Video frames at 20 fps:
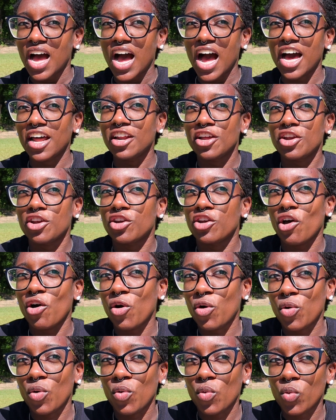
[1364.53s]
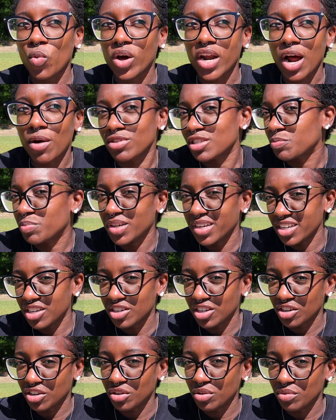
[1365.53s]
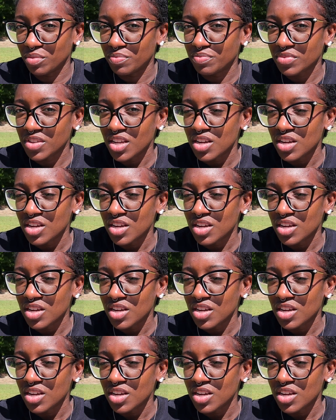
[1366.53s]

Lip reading: I didn't know what I was put here to do.